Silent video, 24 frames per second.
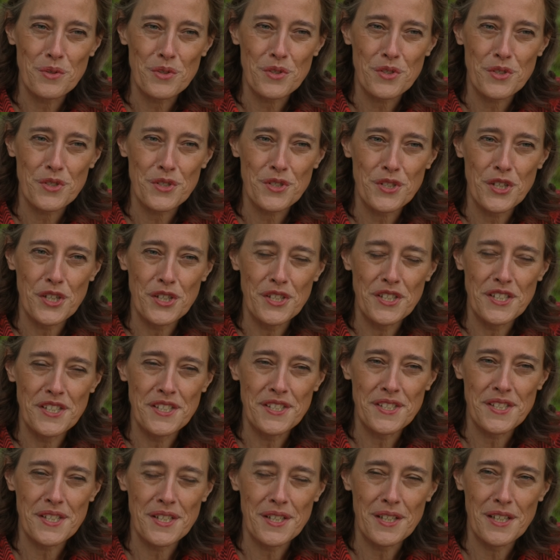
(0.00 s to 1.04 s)

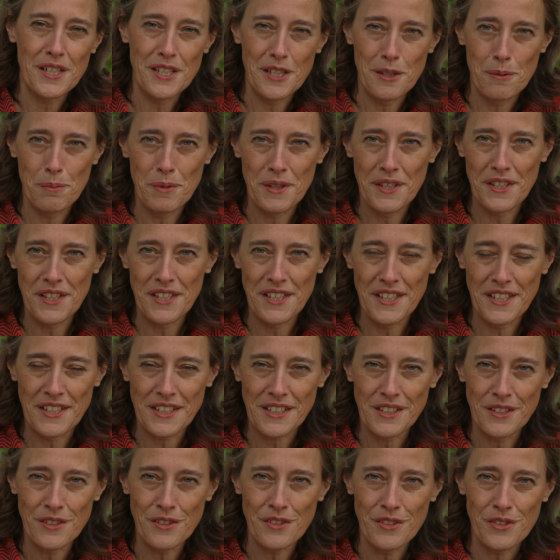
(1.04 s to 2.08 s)
studied a little bit in
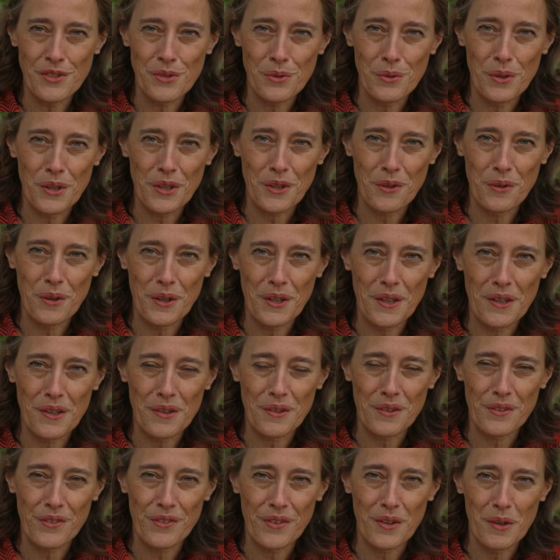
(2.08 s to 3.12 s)
England to
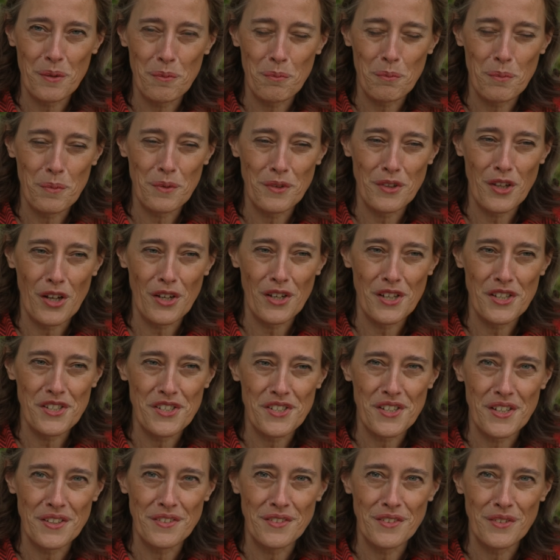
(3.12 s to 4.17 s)
acquire some
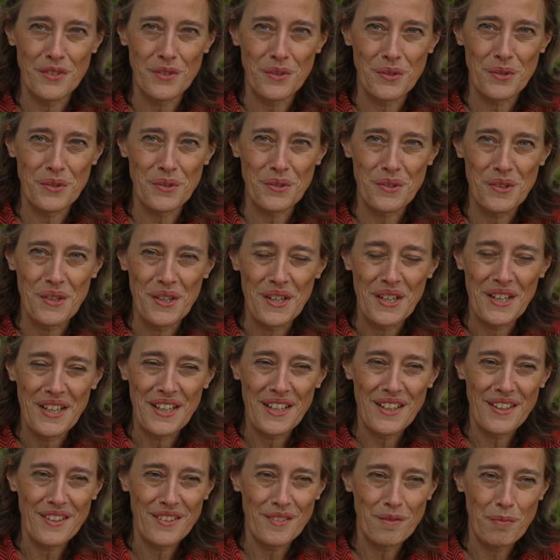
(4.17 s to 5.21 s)
knowledge and to
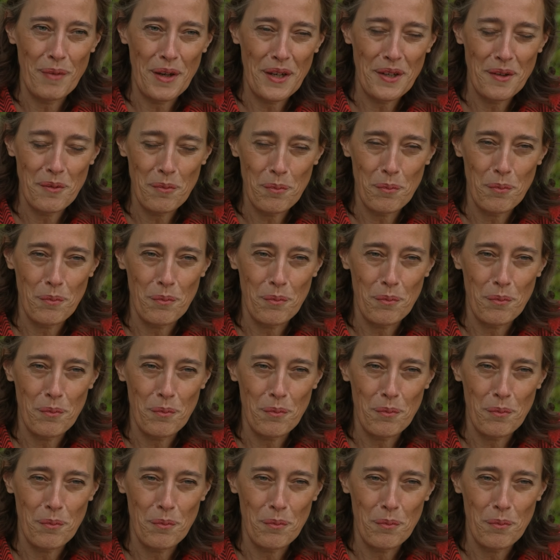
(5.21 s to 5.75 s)
my